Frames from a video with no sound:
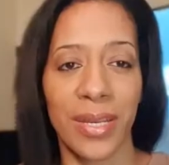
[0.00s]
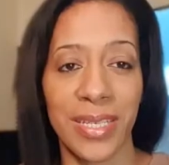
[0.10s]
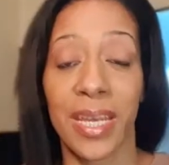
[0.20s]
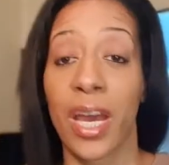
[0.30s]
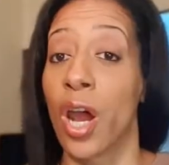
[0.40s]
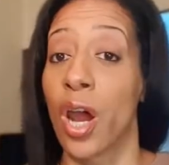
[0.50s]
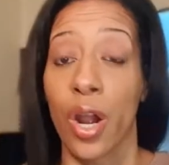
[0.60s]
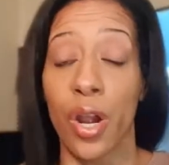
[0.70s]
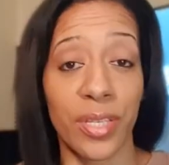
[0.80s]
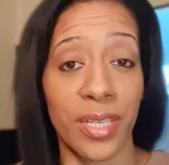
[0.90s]
trust
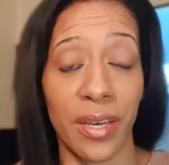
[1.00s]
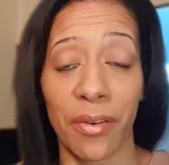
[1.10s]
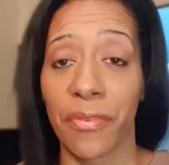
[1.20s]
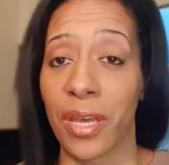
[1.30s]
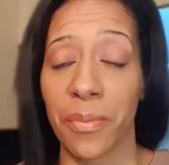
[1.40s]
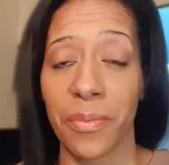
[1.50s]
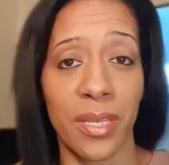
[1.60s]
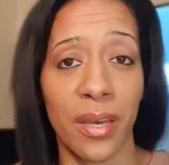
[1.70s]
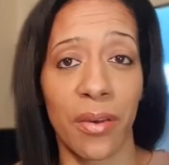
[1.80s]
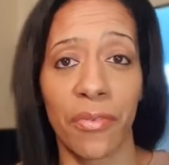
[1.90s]
herself,
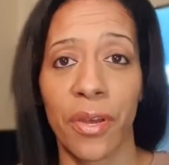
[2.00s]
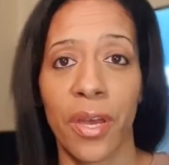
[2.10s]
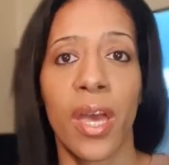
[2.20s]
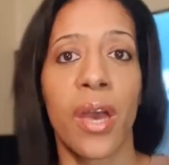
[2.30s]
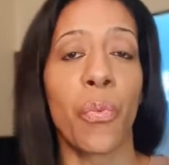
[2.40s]
himself,